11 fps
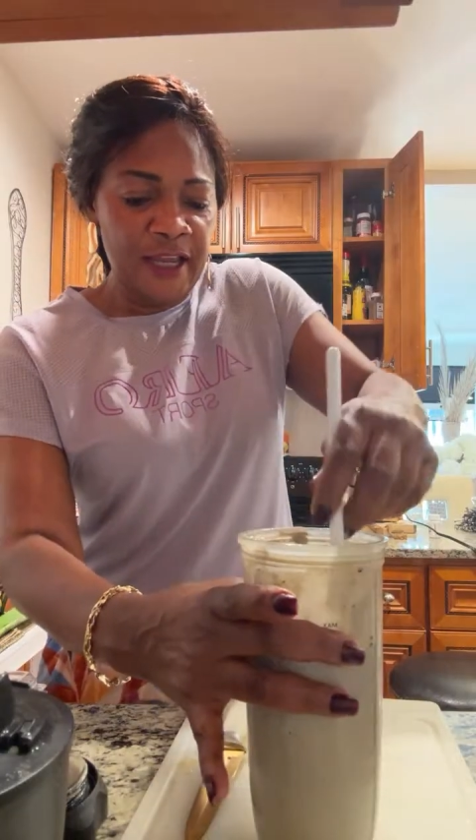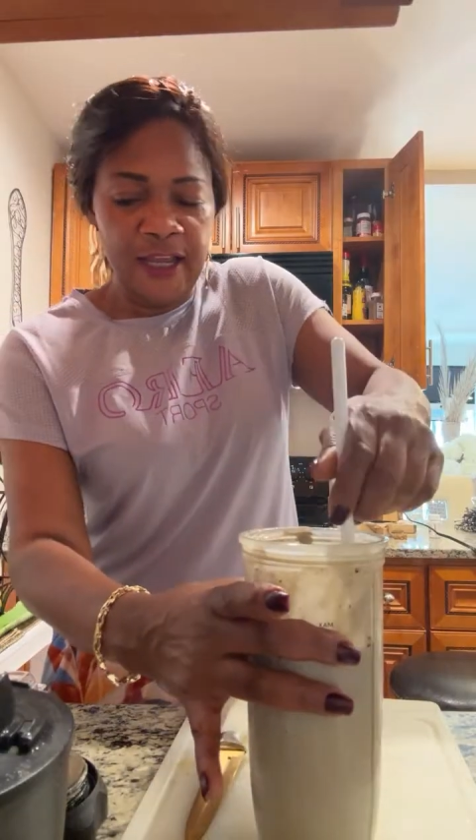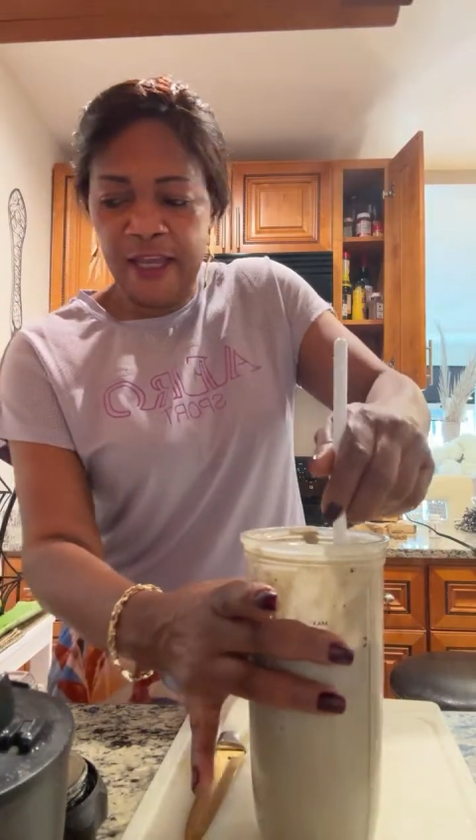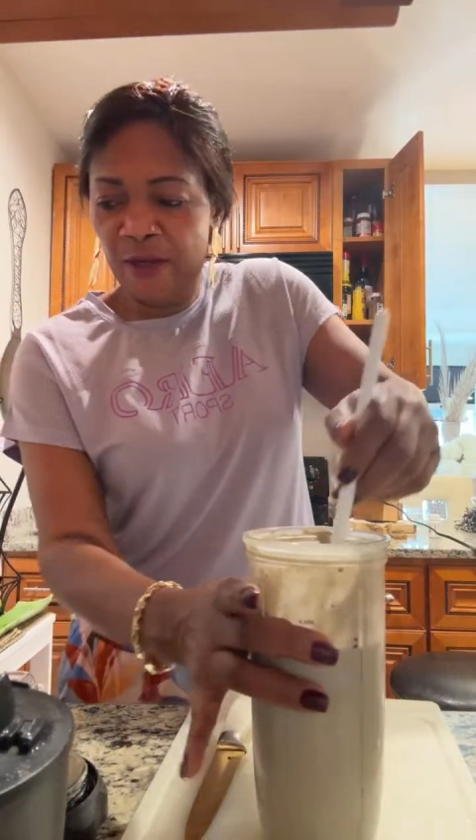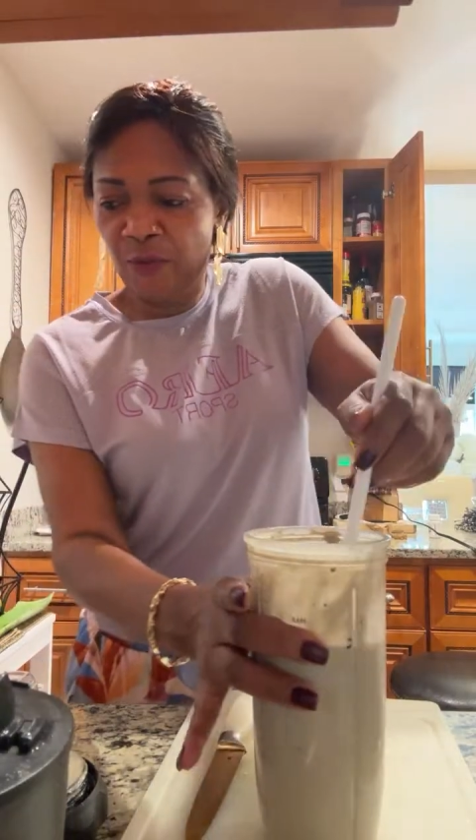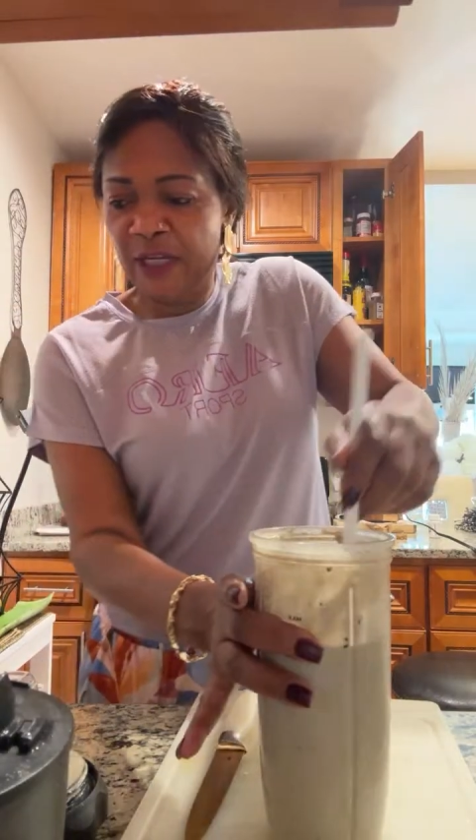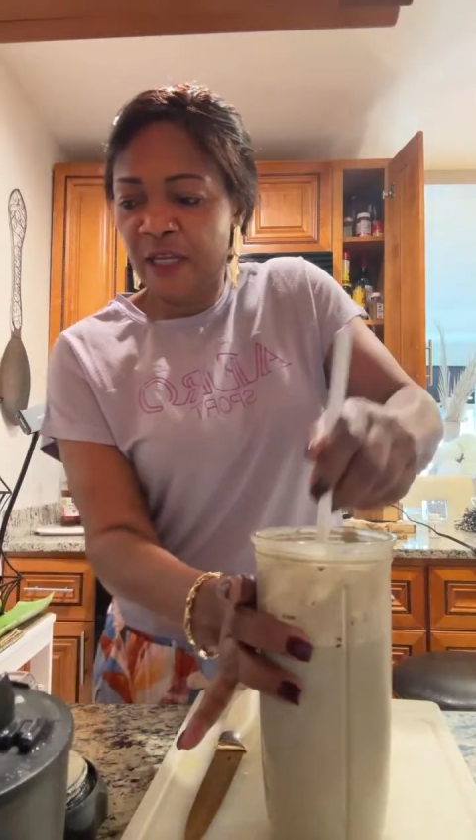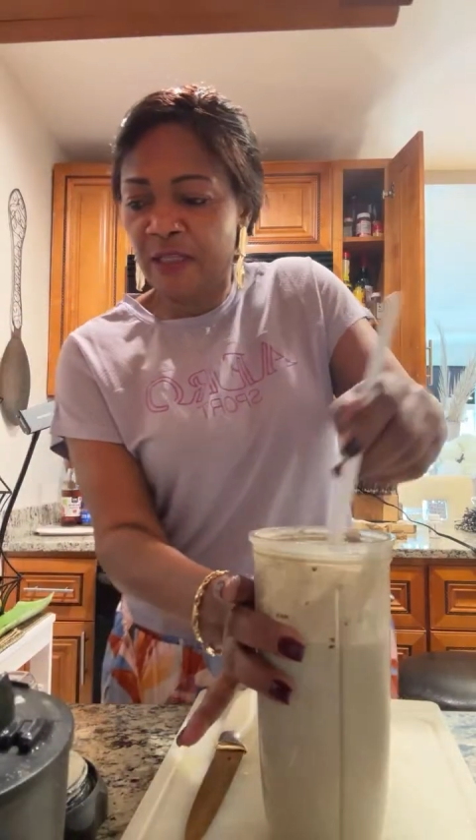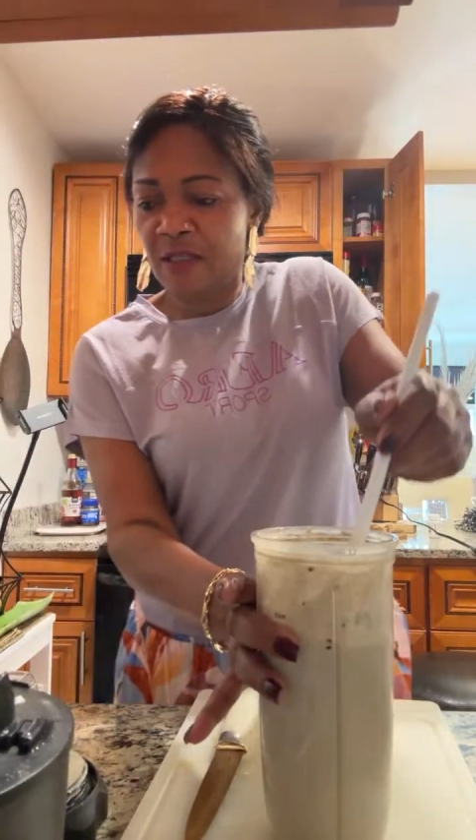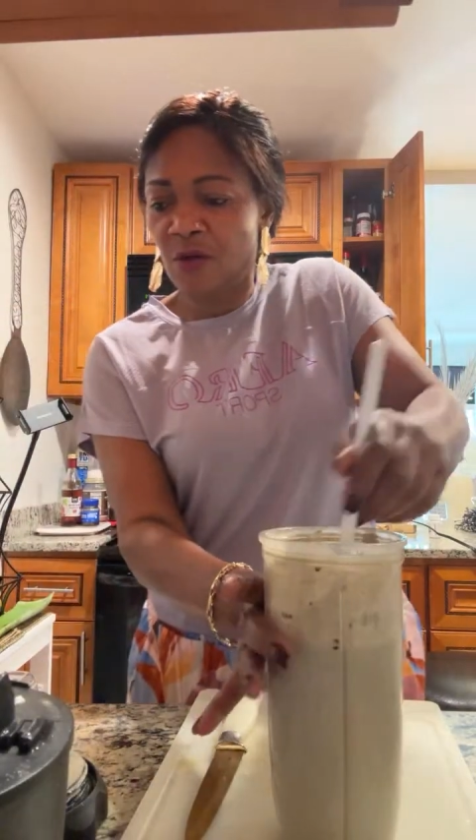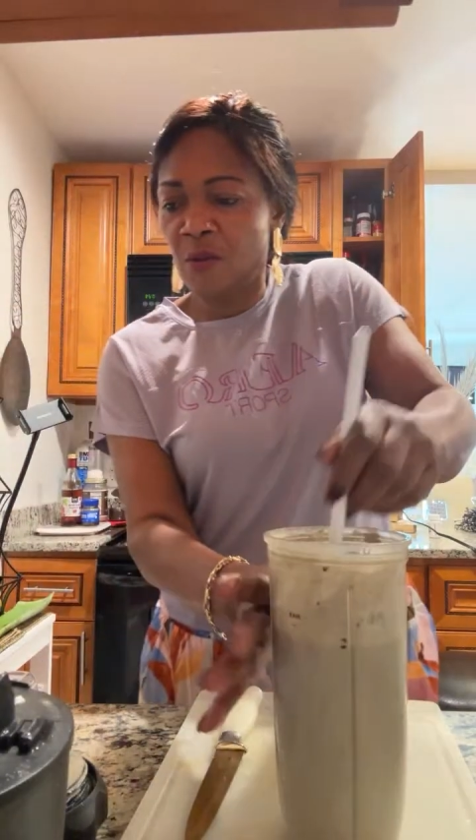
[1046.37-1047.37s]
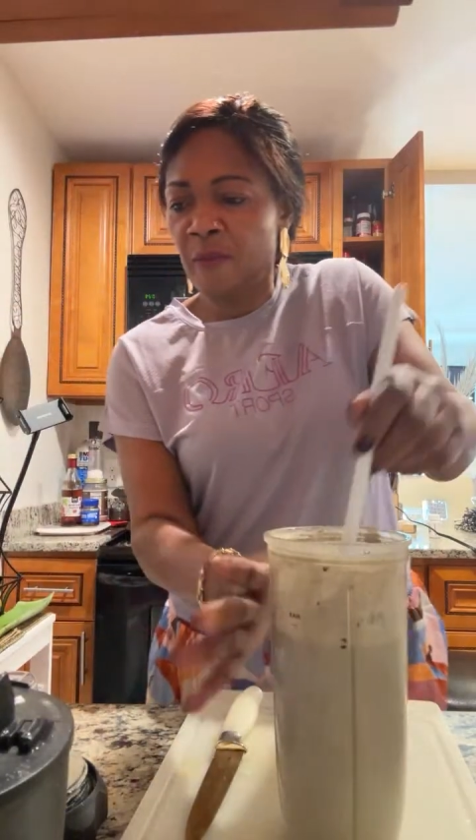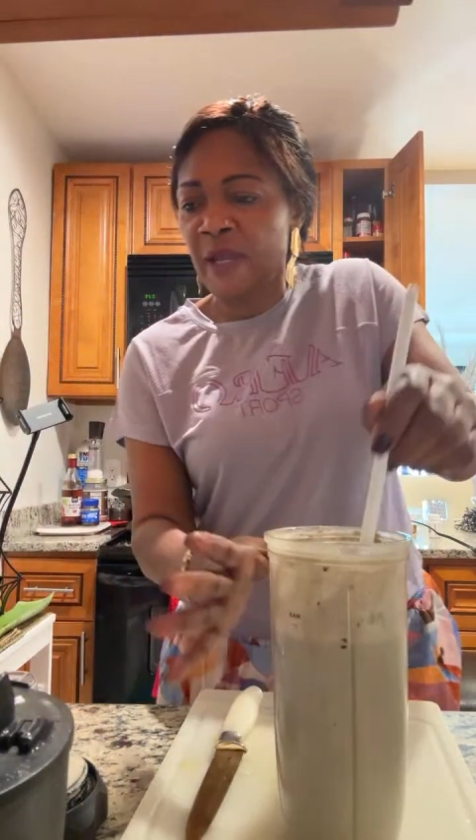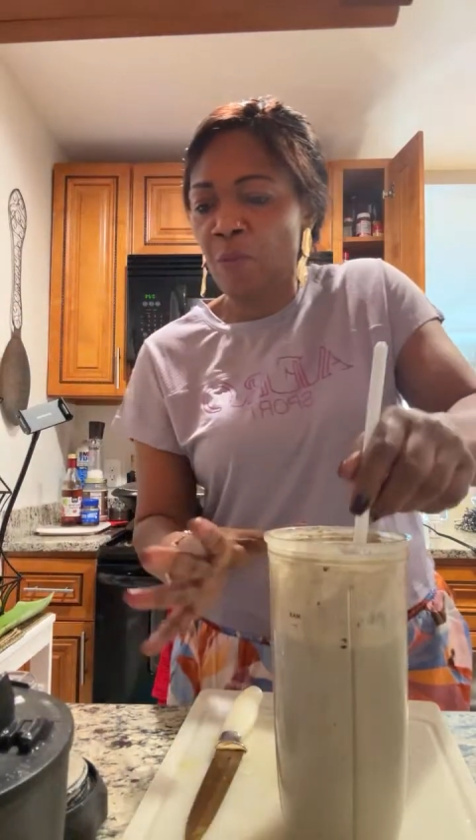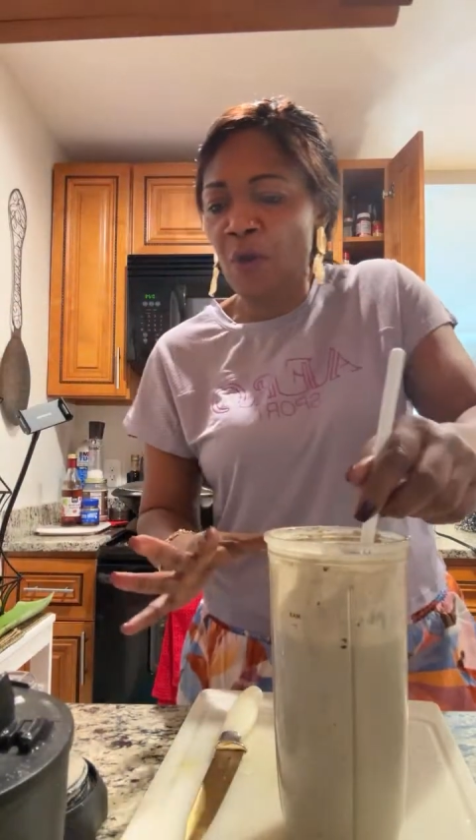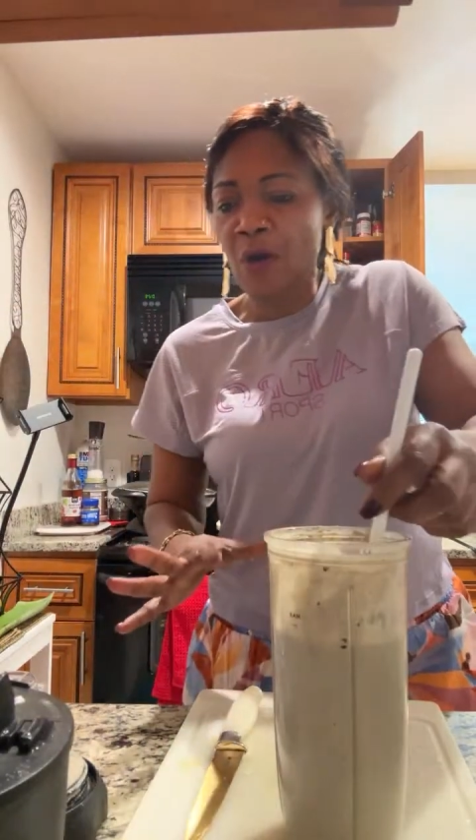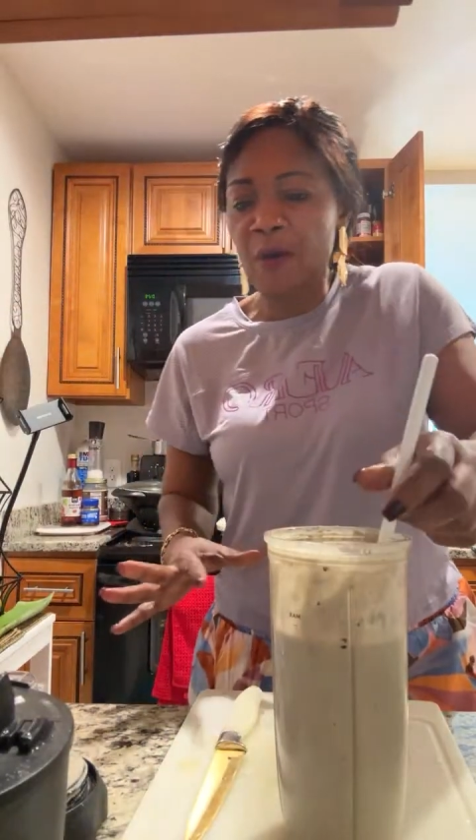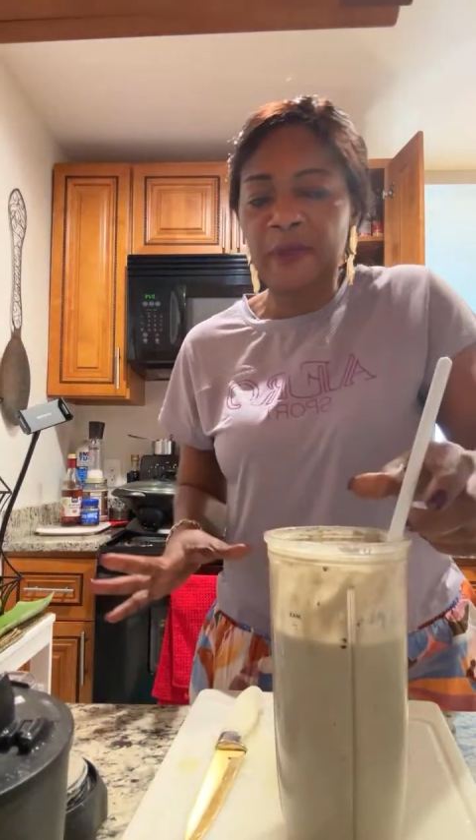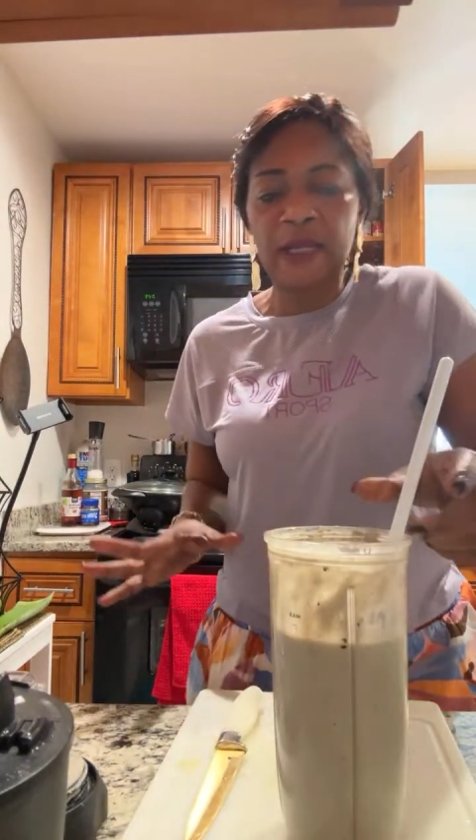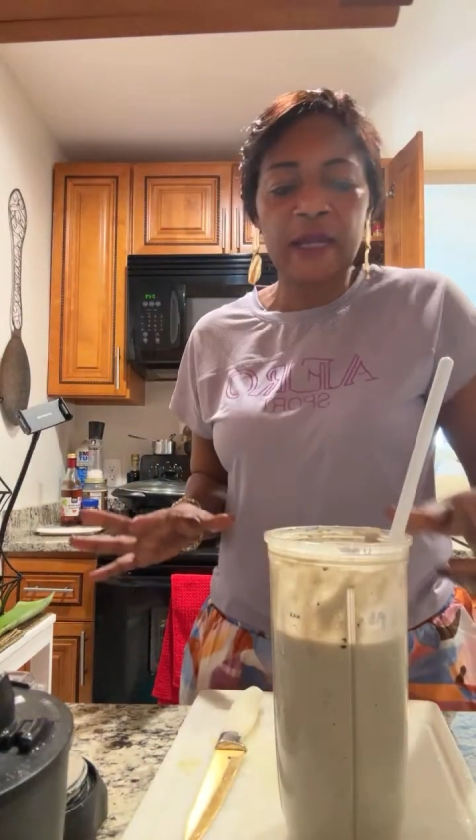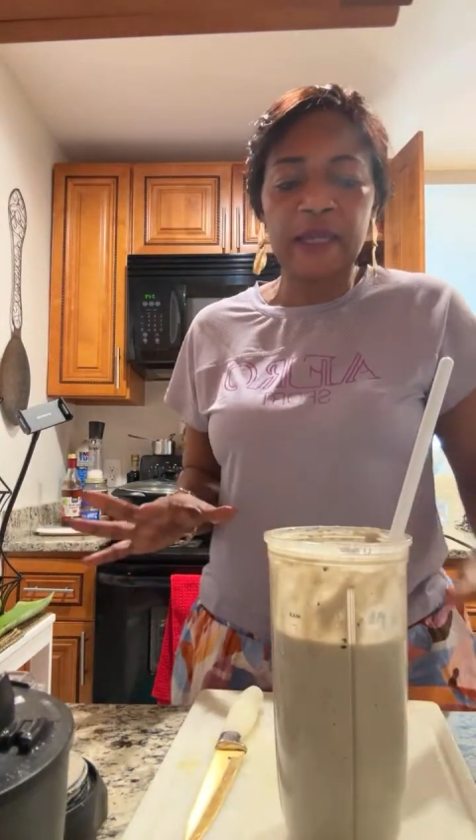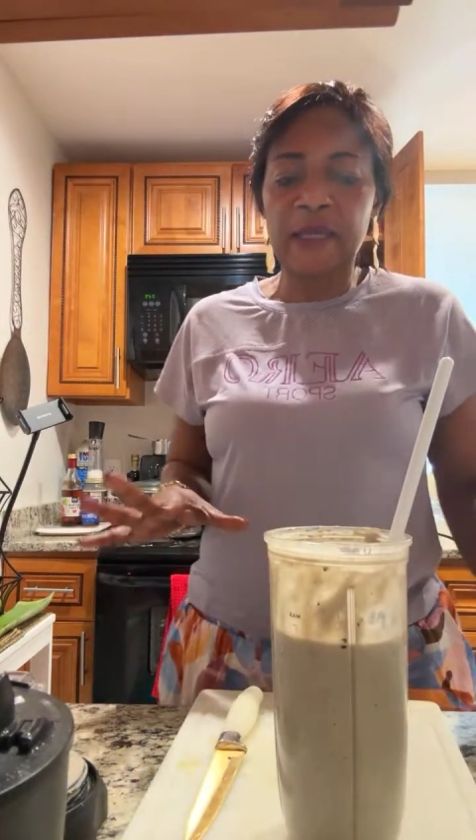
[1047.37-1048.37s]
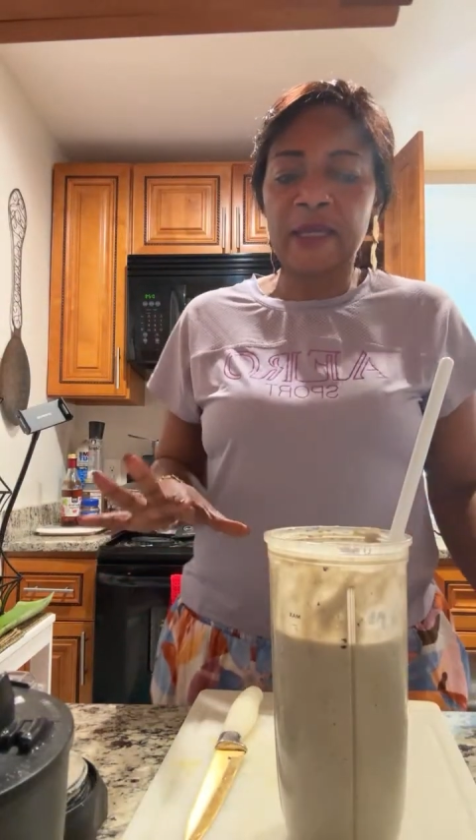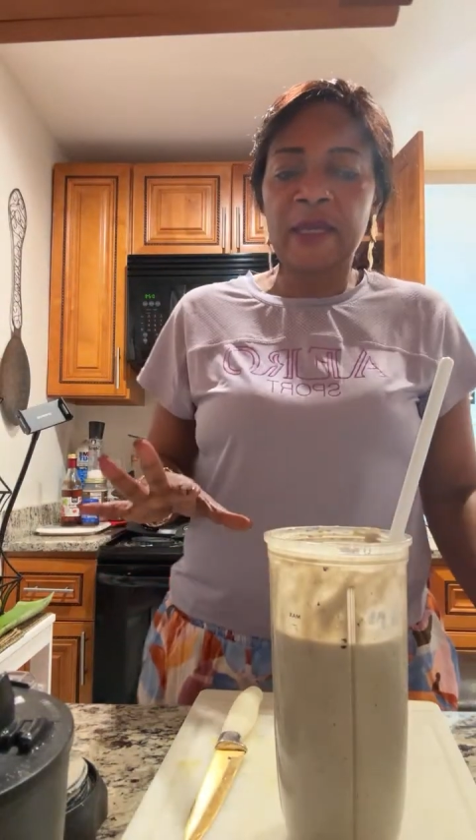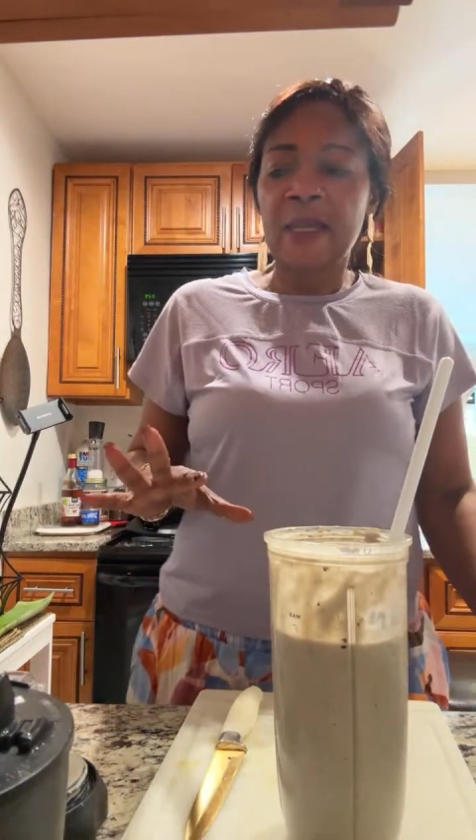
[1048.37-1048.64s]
And when I told my mom, like,